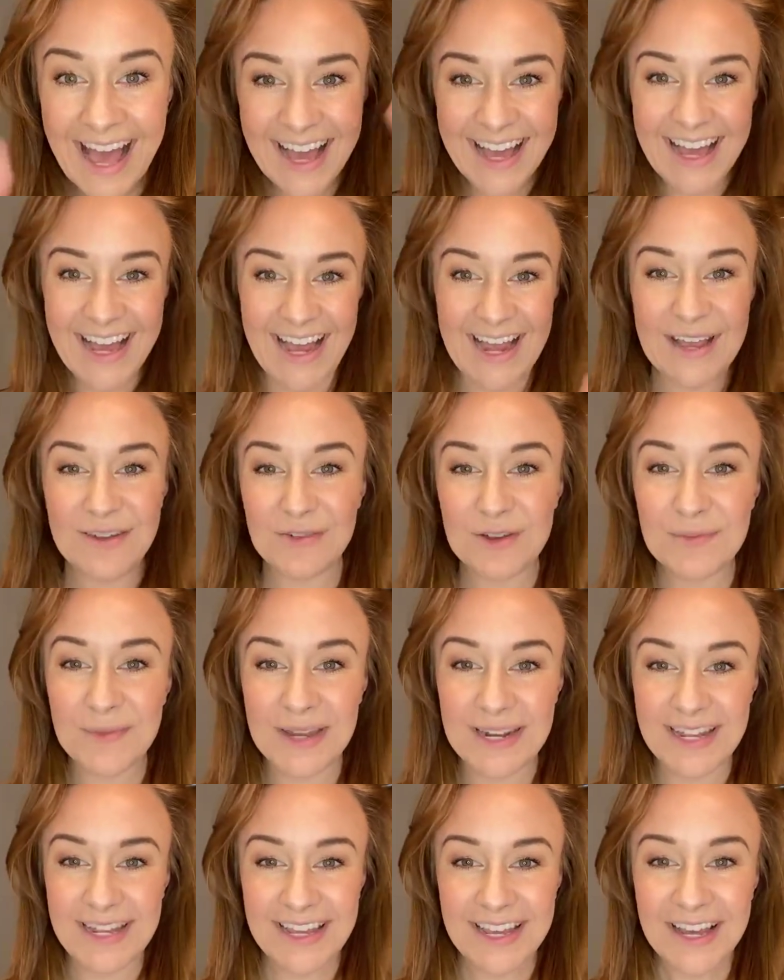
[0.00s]
Hi
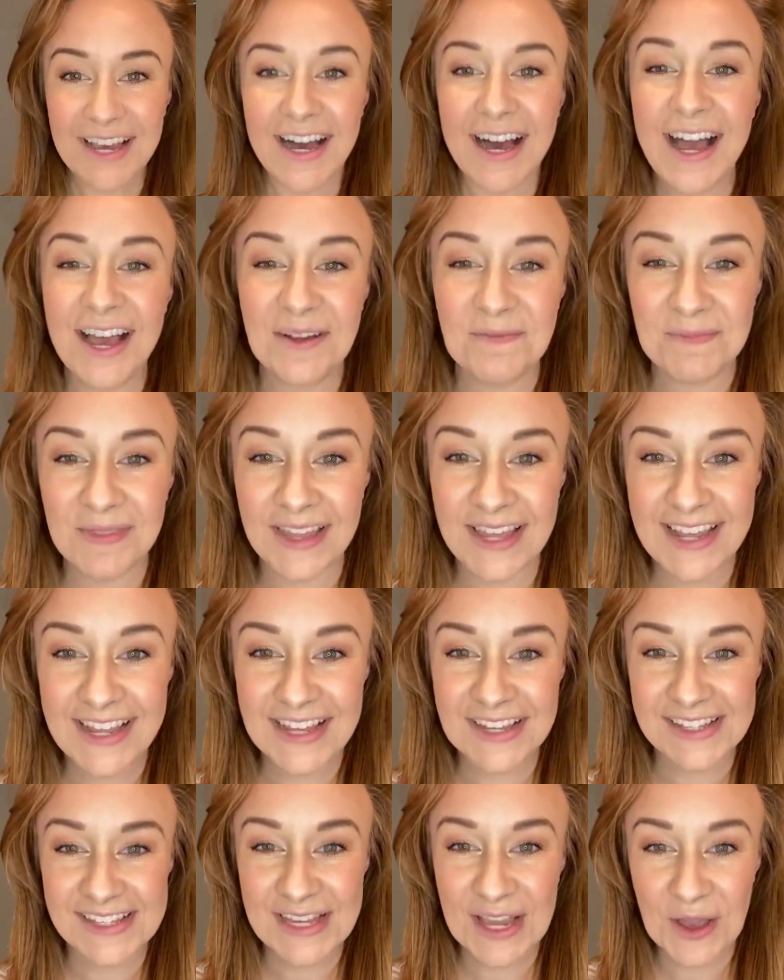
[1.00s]
everybody, I'm late
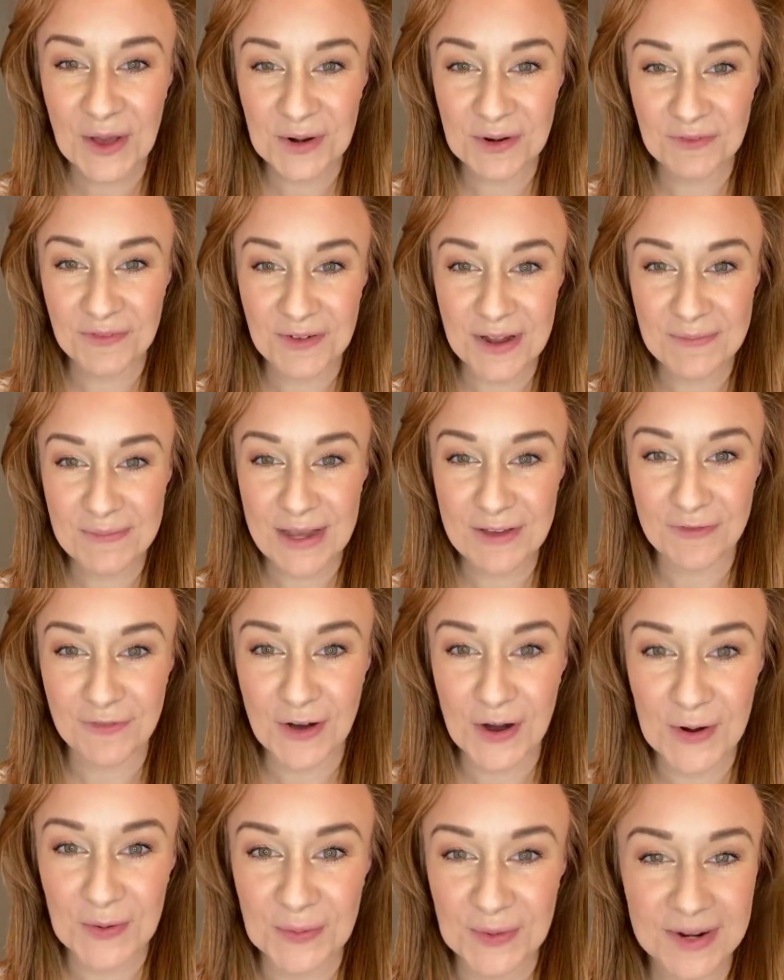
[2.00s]
because I couldn't find my
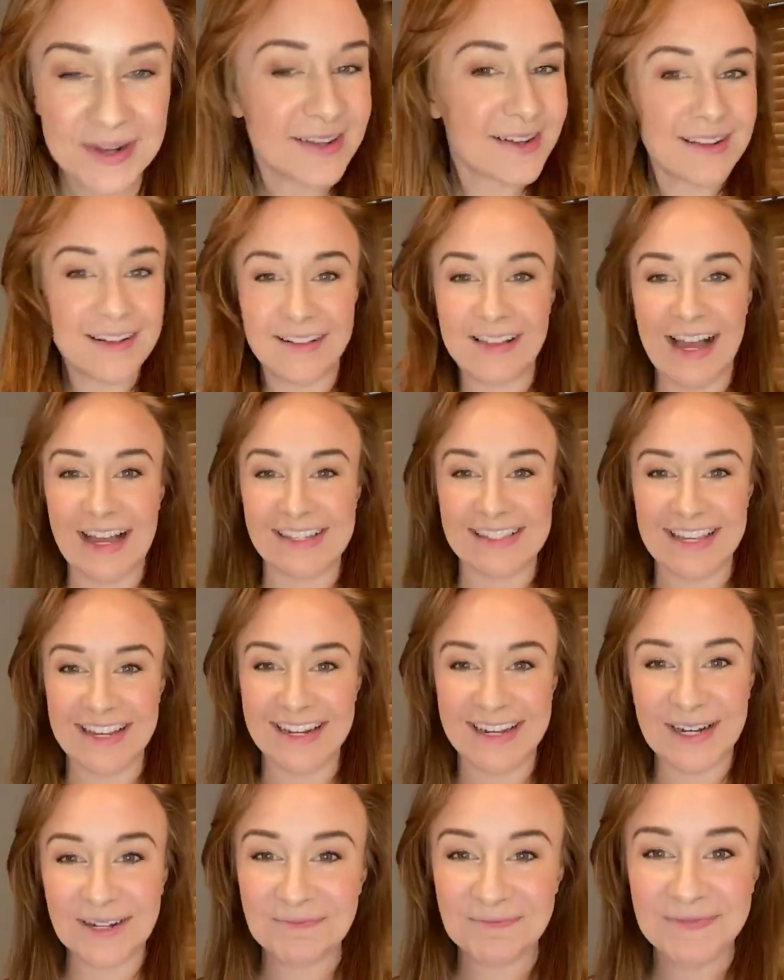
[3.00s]
phone.
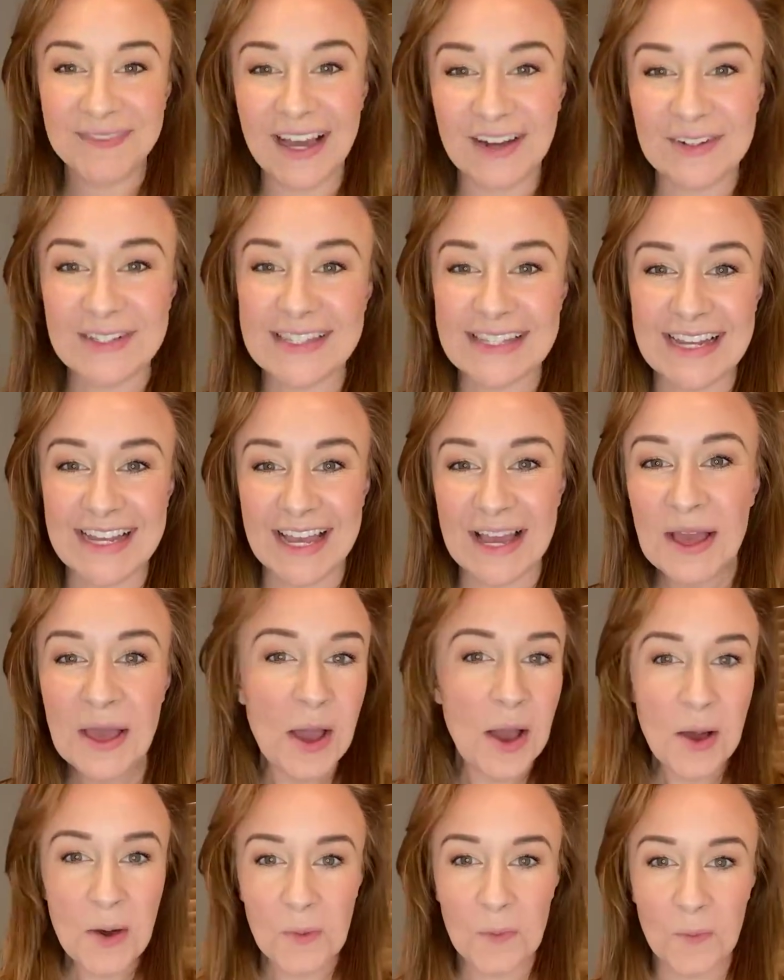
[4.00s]
Classic. I was like,
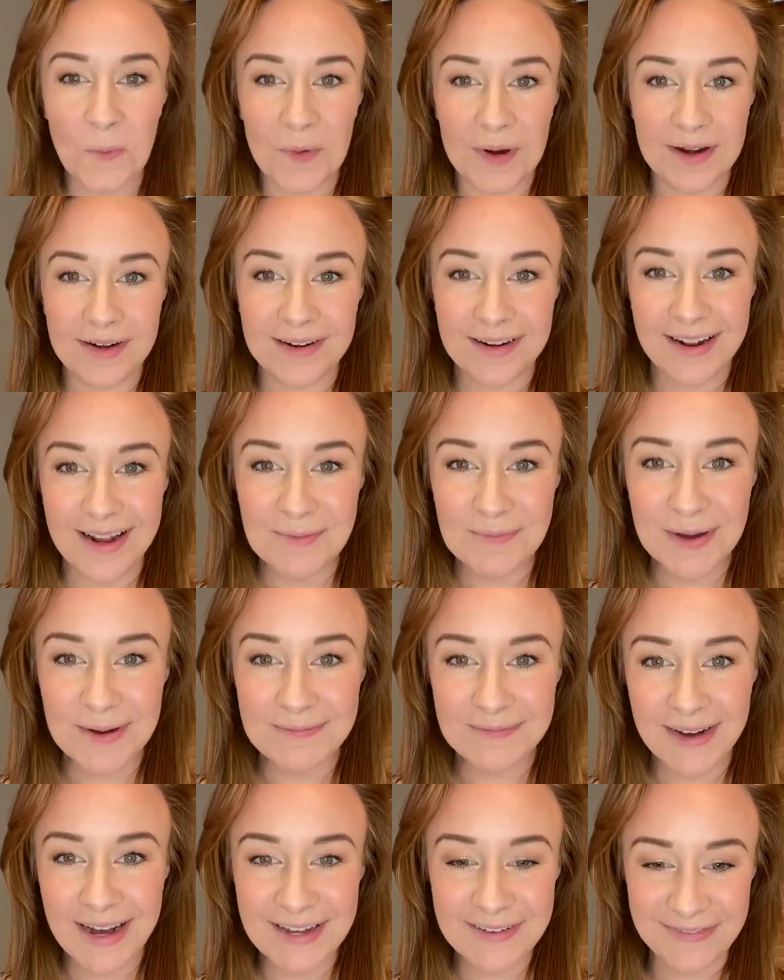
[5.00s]
where did I put
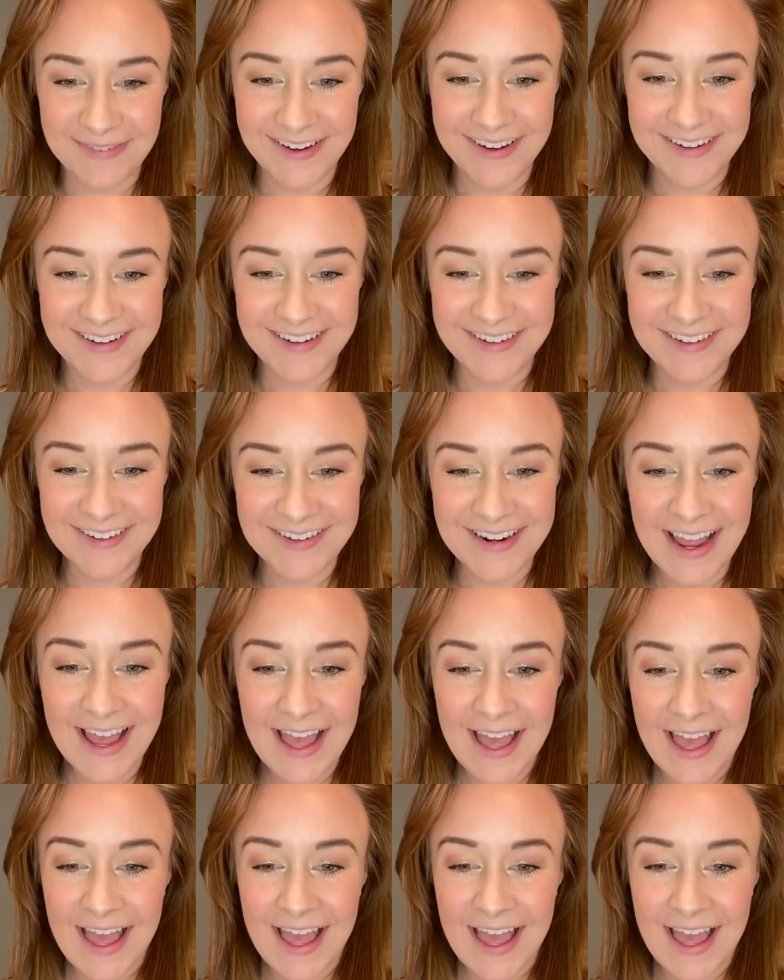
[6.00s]
my phone?